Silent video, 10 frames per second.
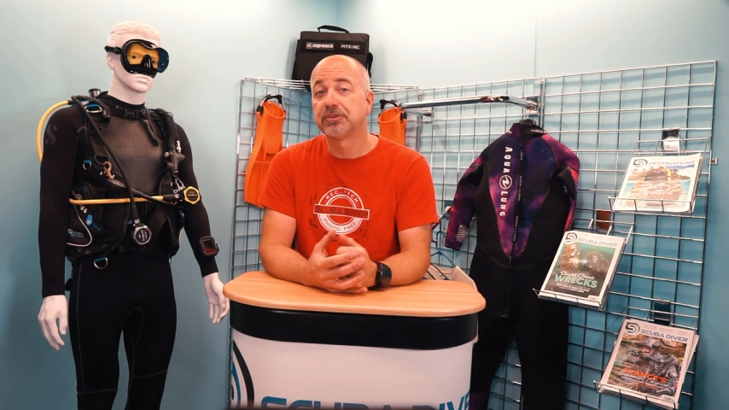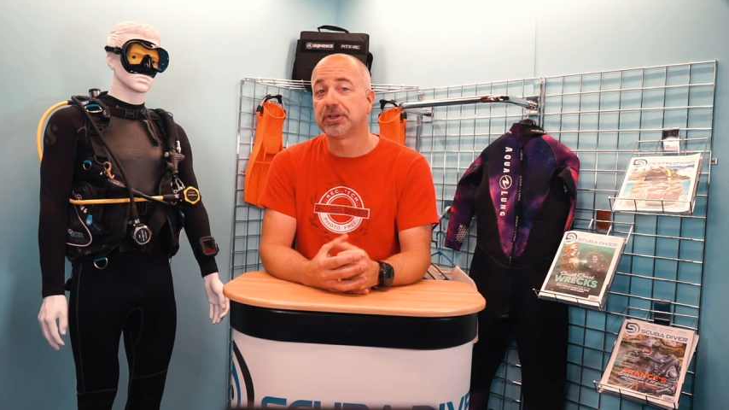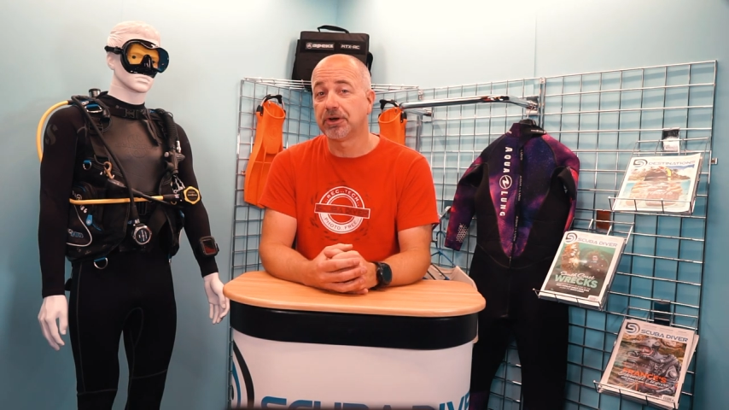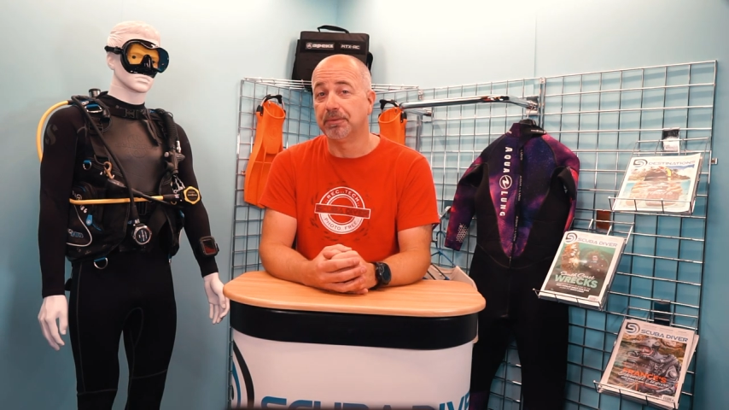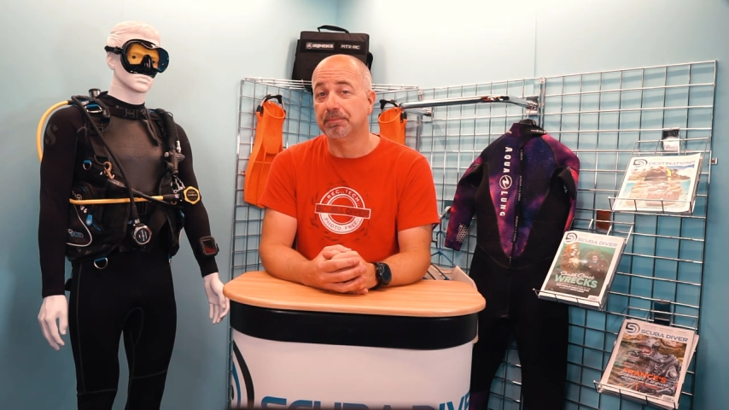to
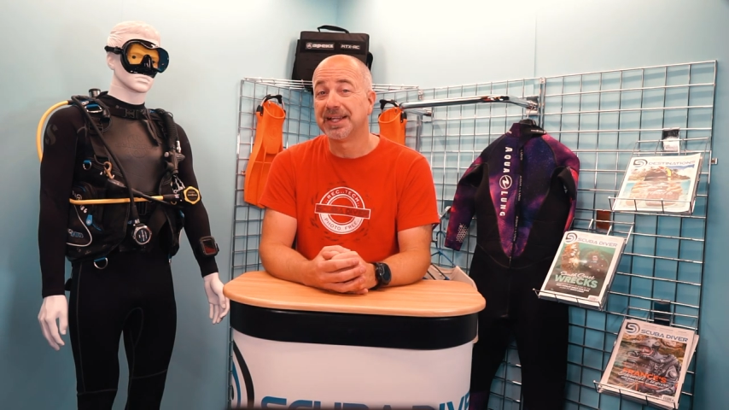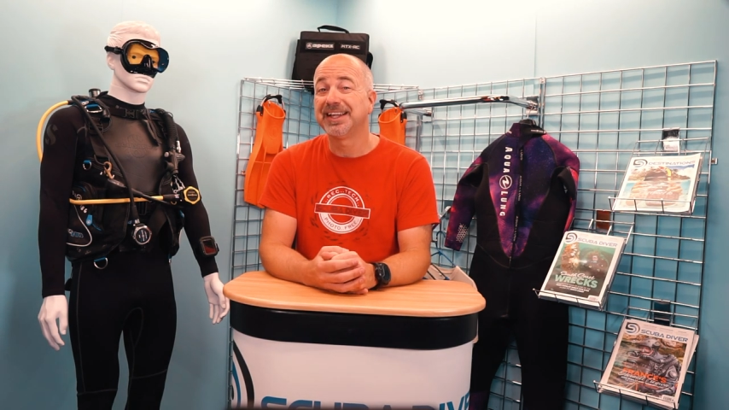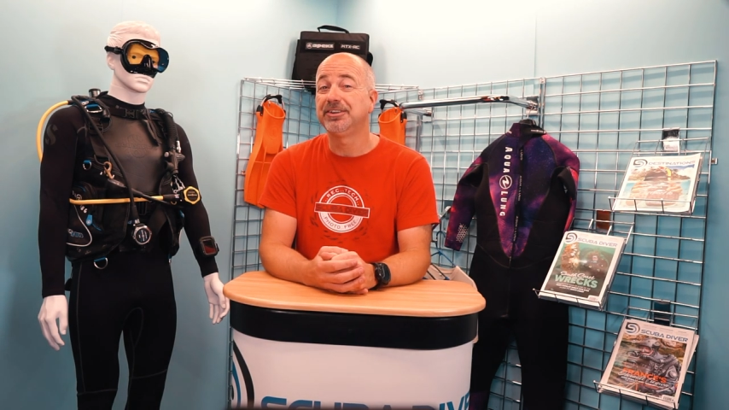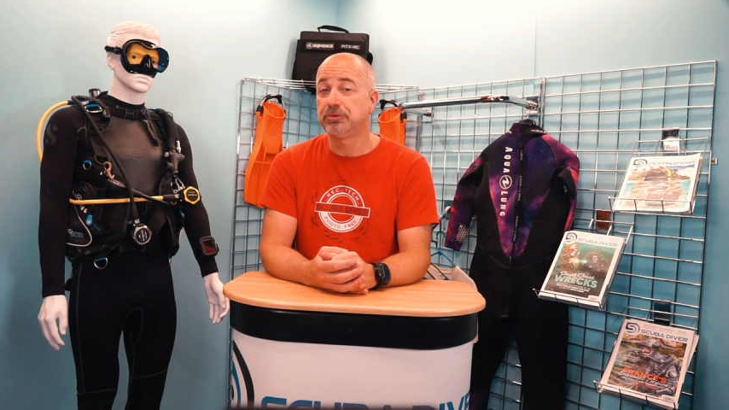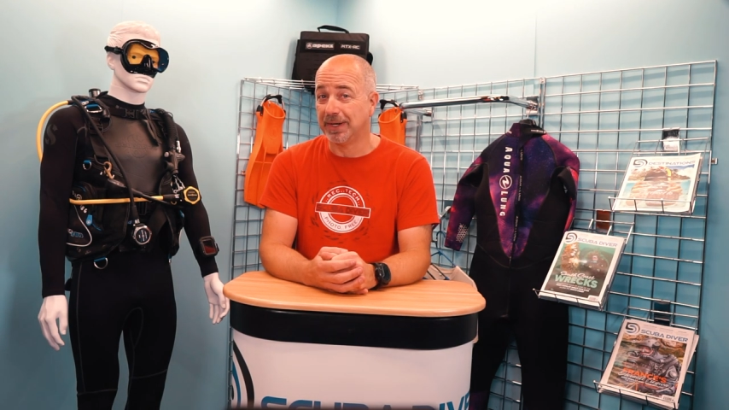come
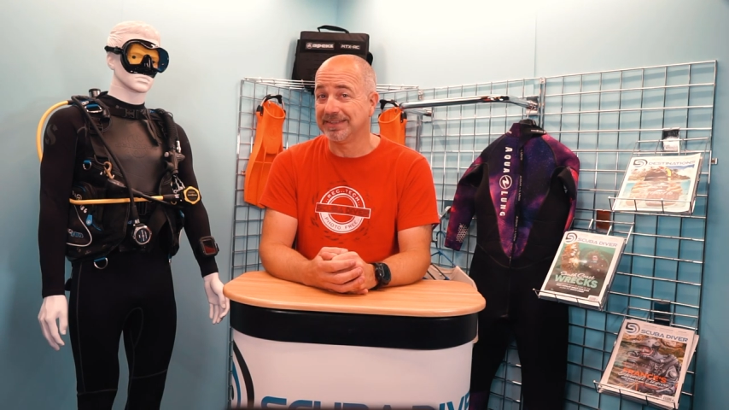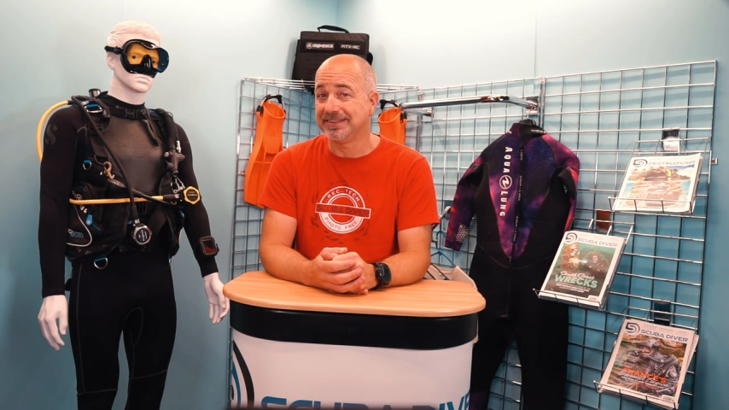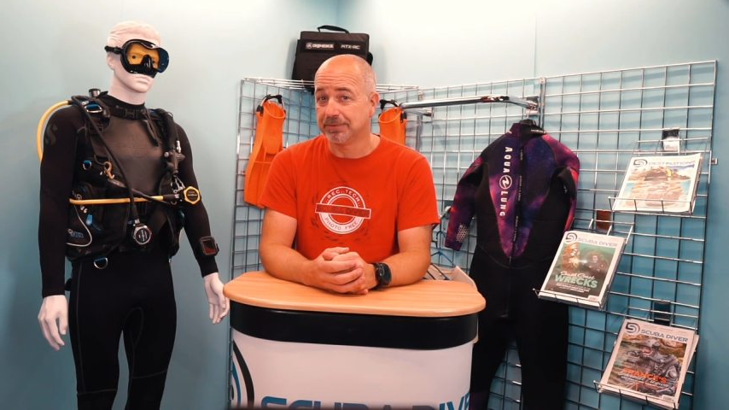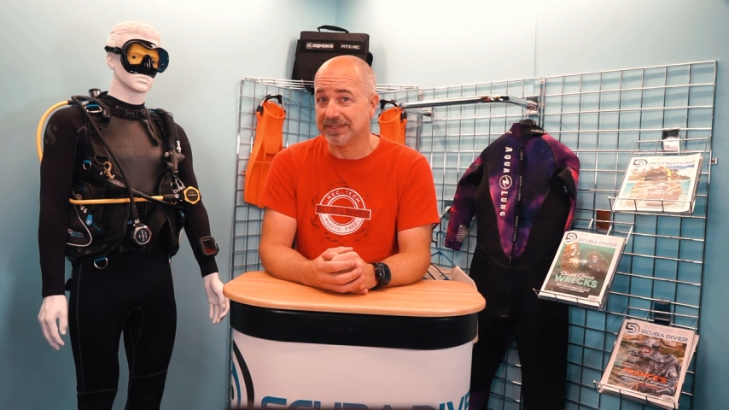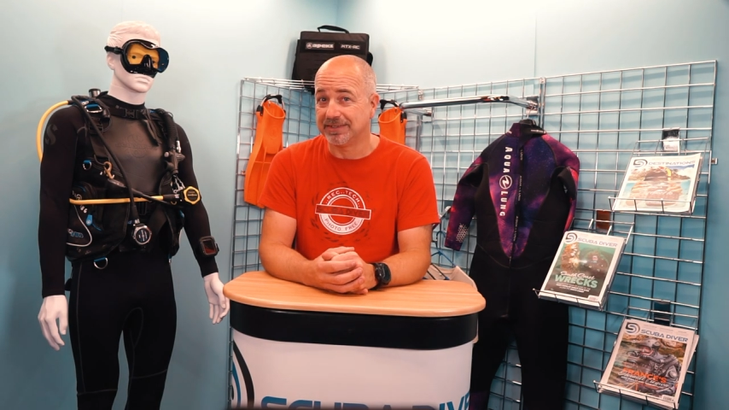in
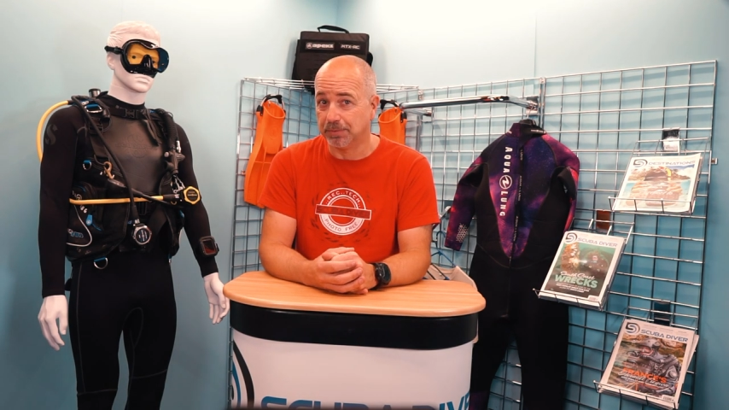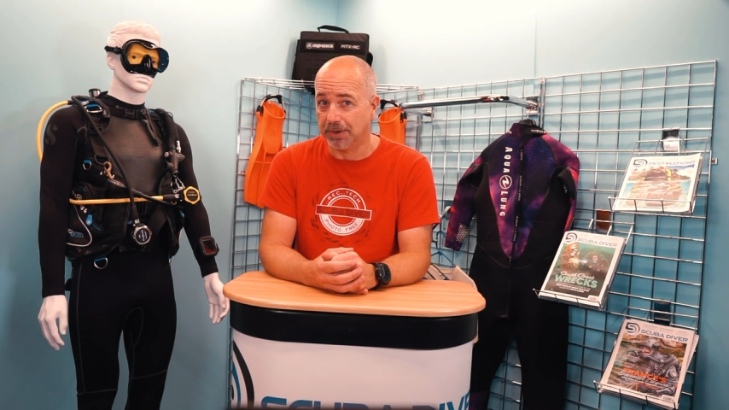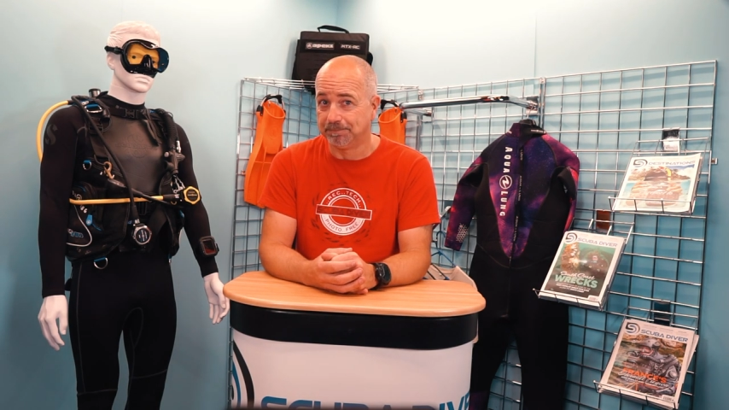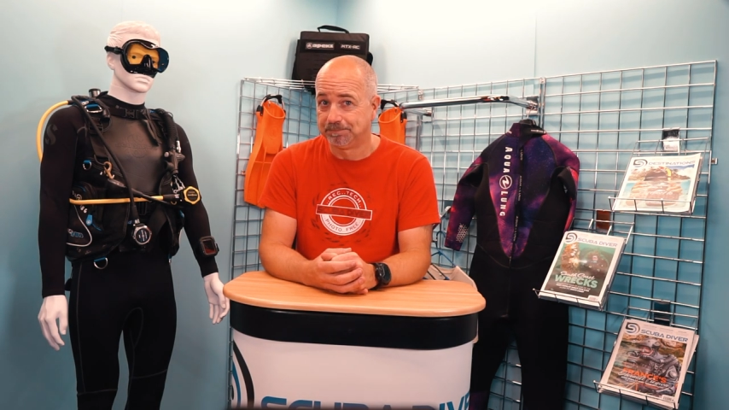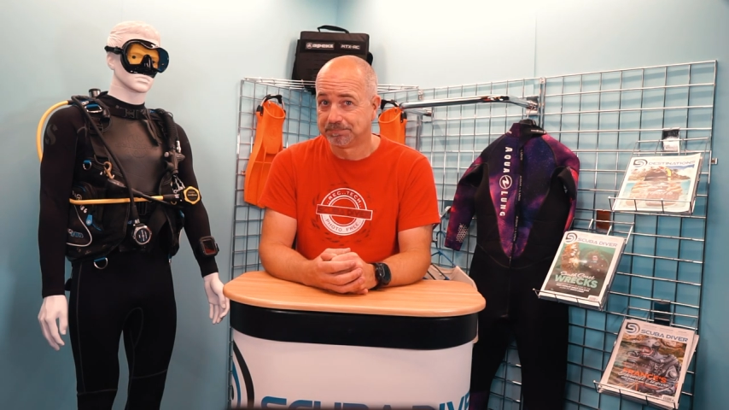2021.